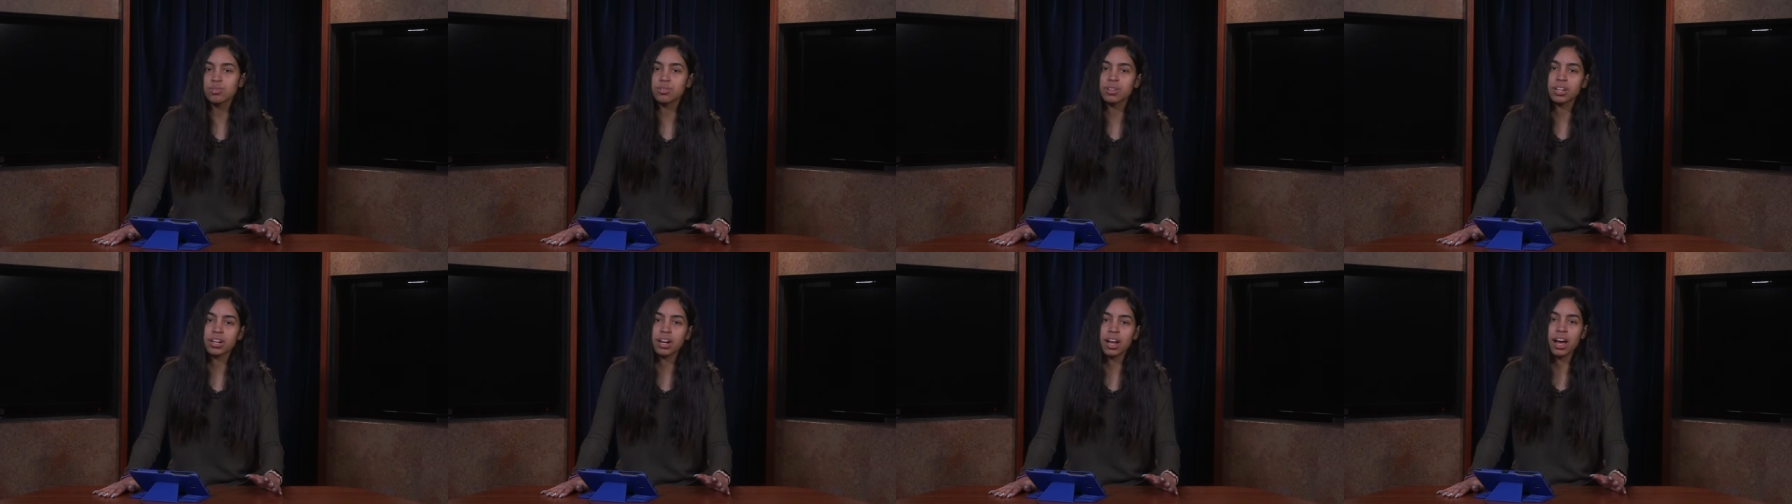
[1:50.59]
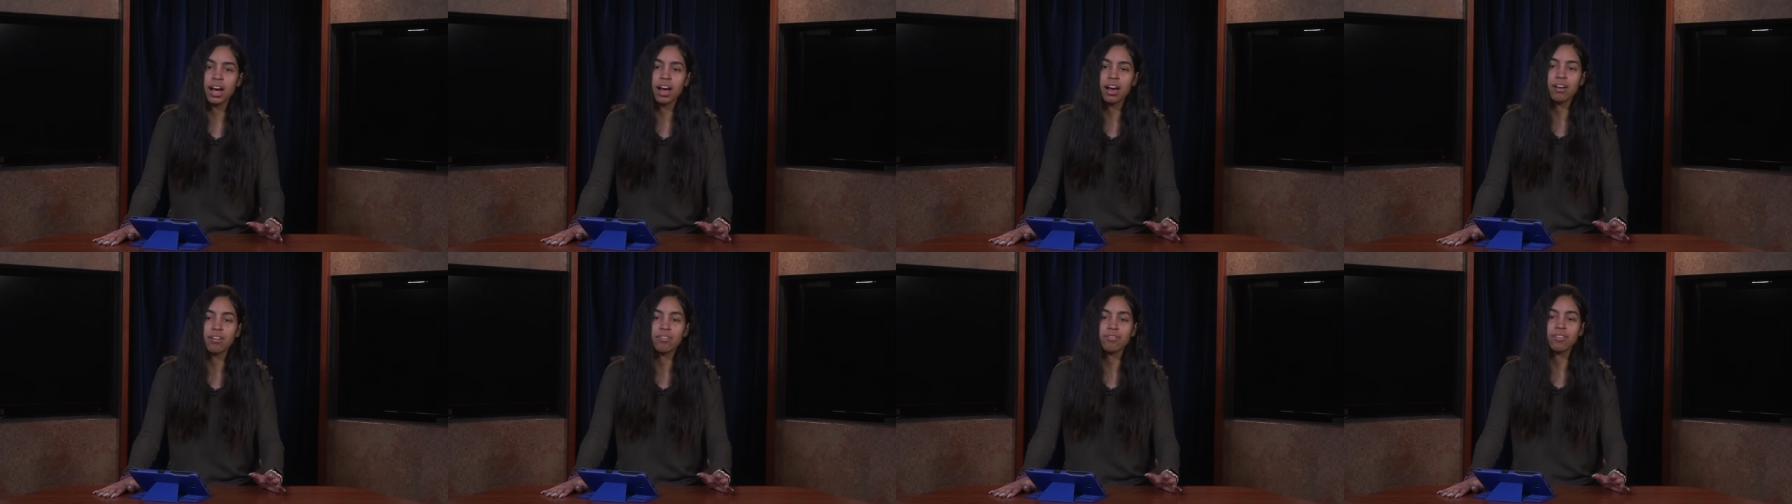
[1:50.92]
you can
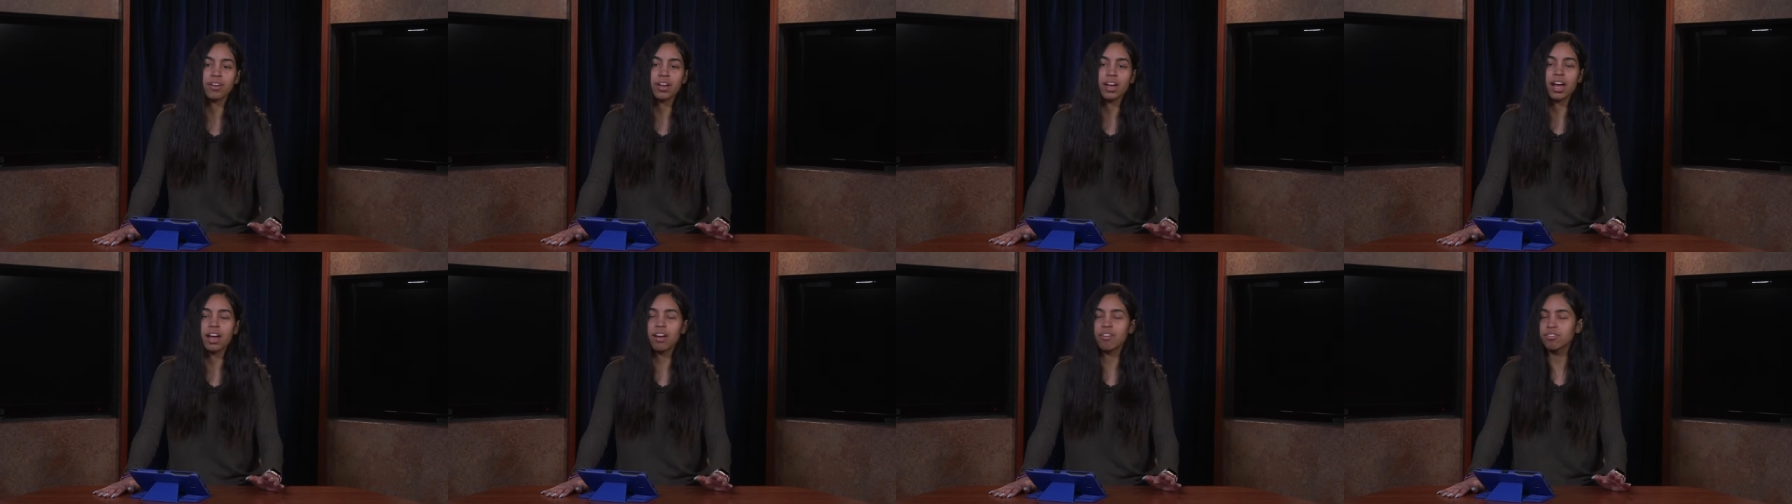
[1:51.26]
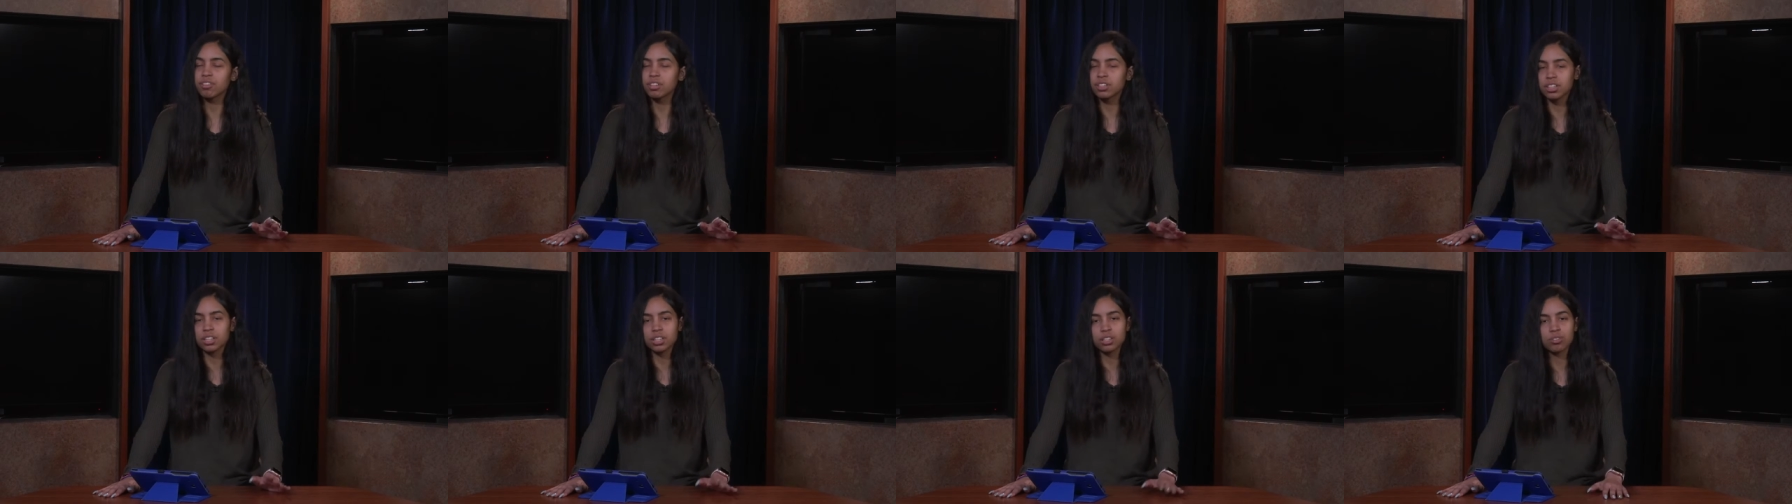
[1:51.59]
have
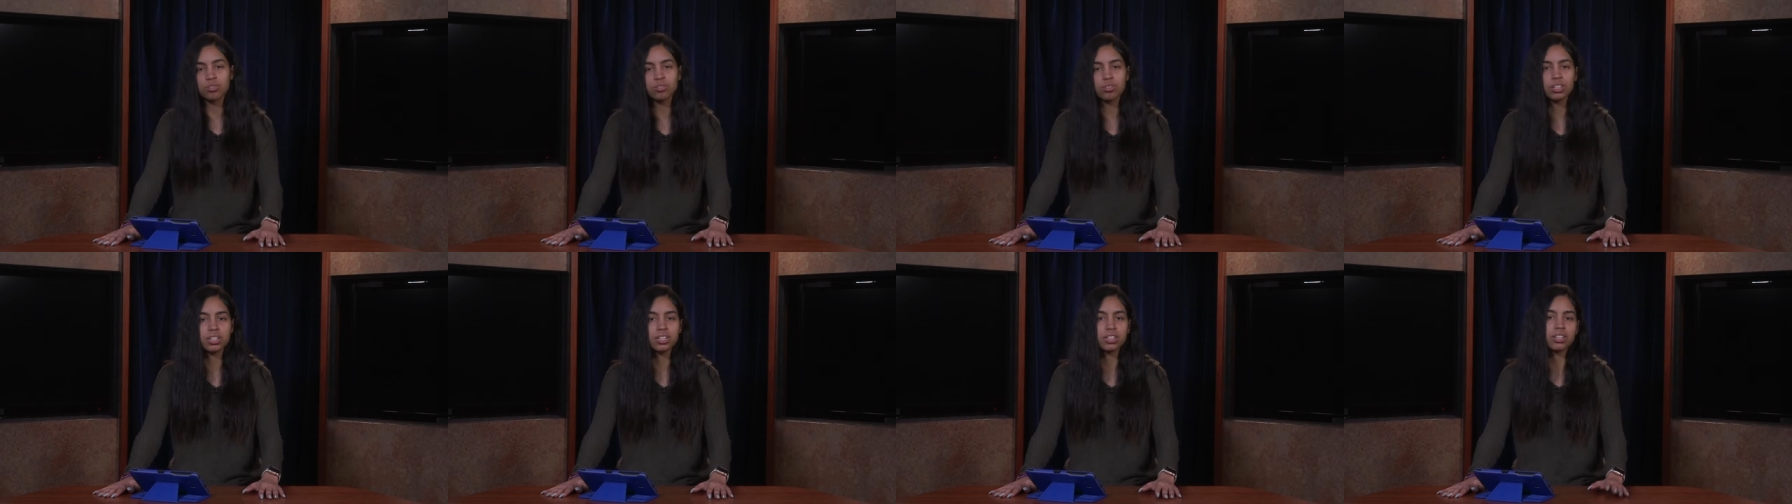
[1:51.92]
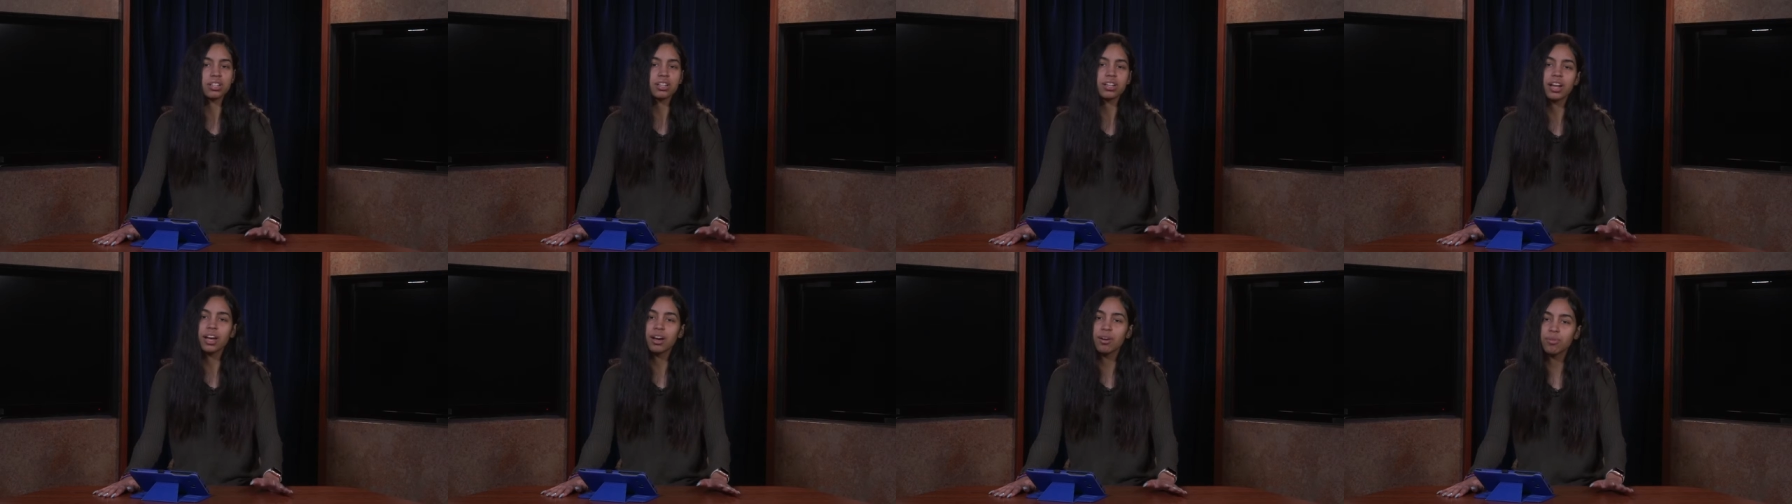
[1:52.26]
everything you need,
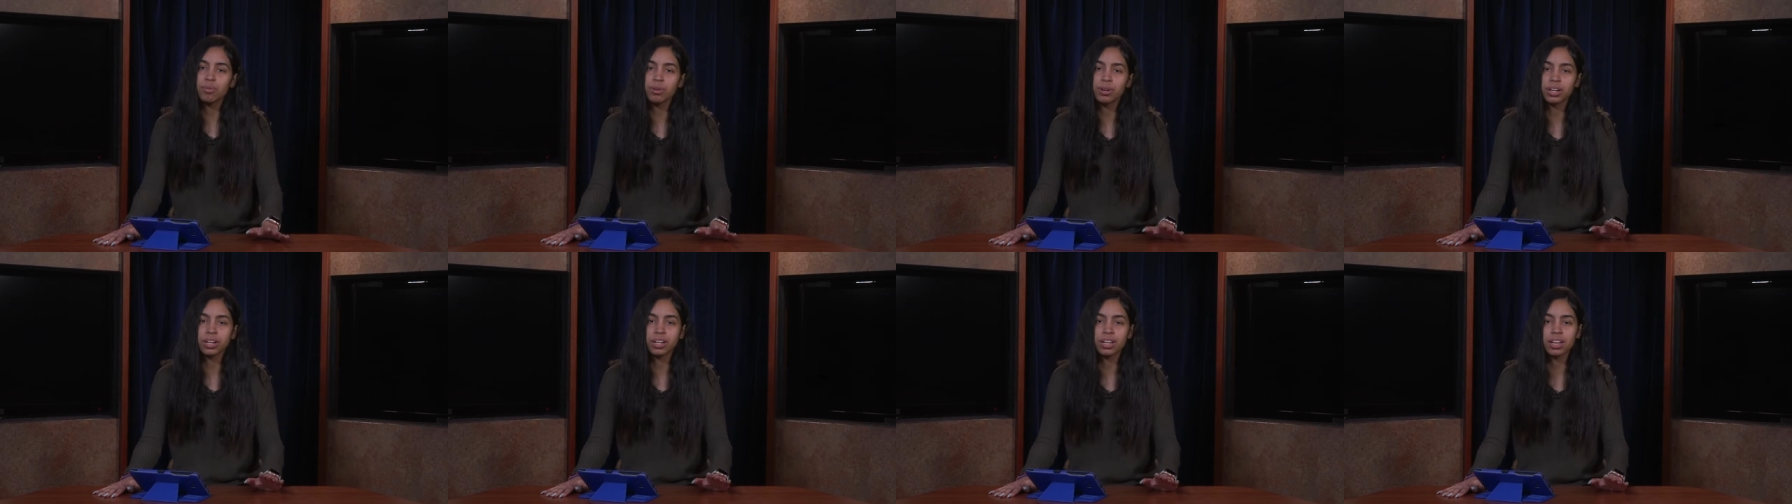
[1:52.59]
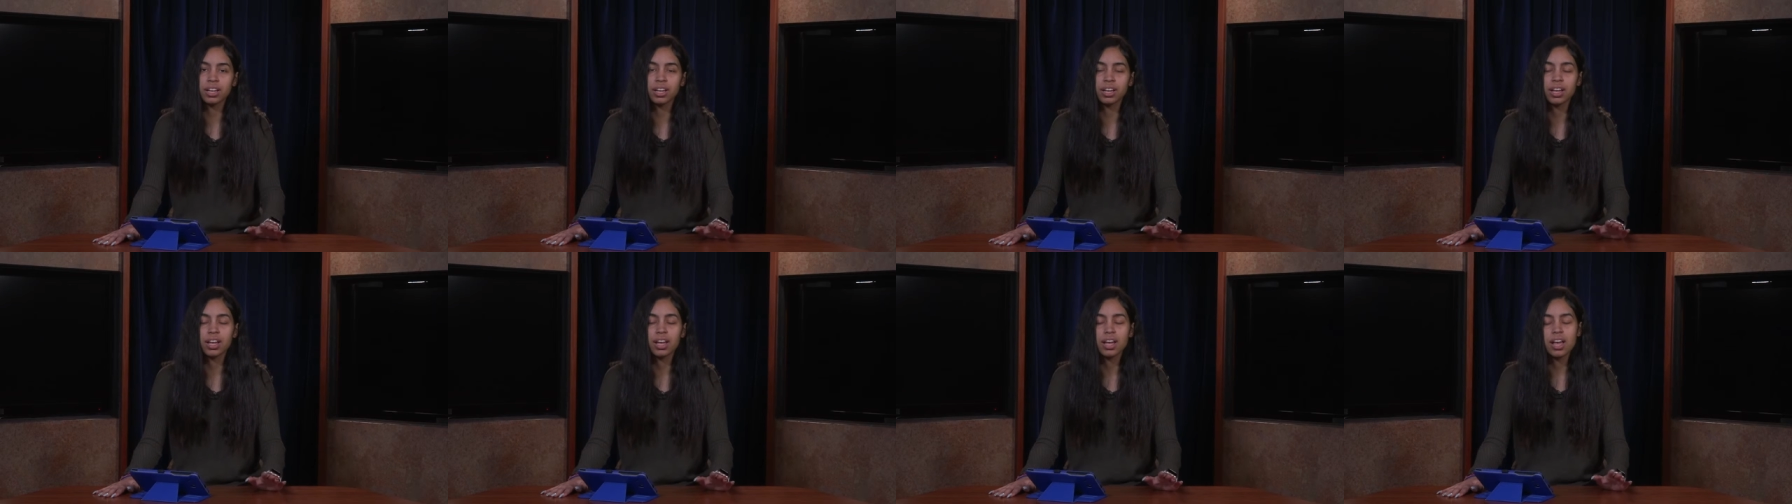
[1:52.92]
the
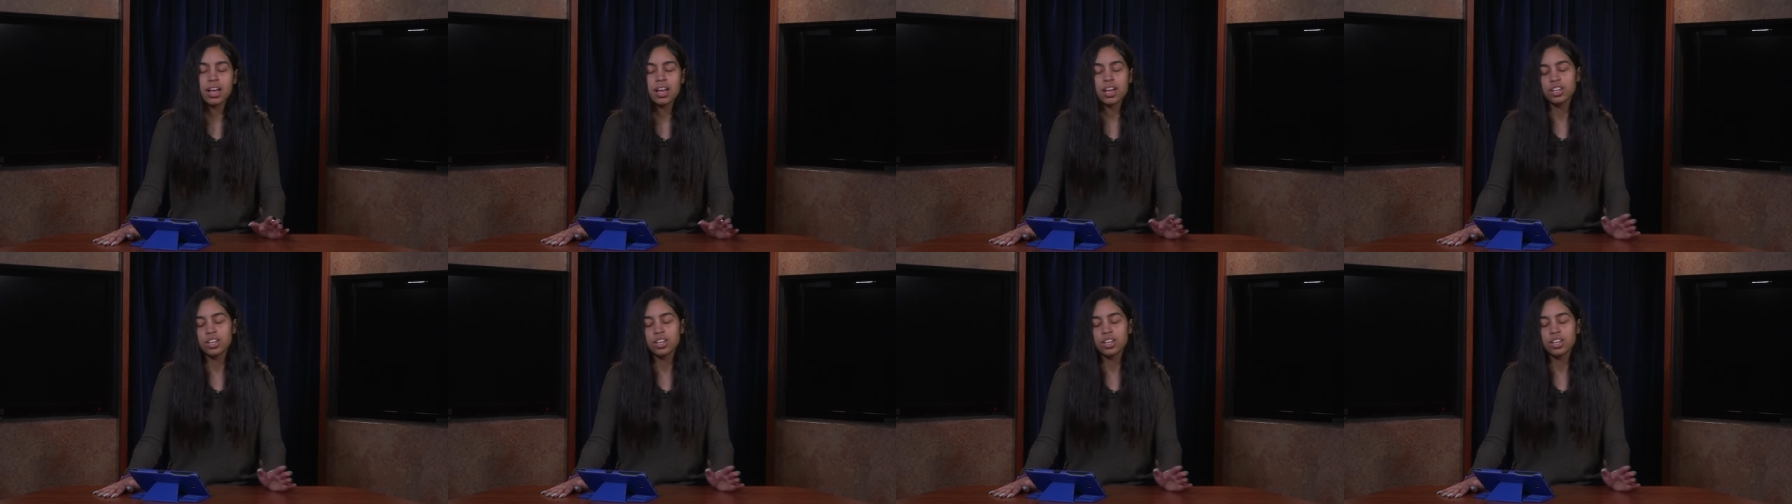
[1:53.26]
networking,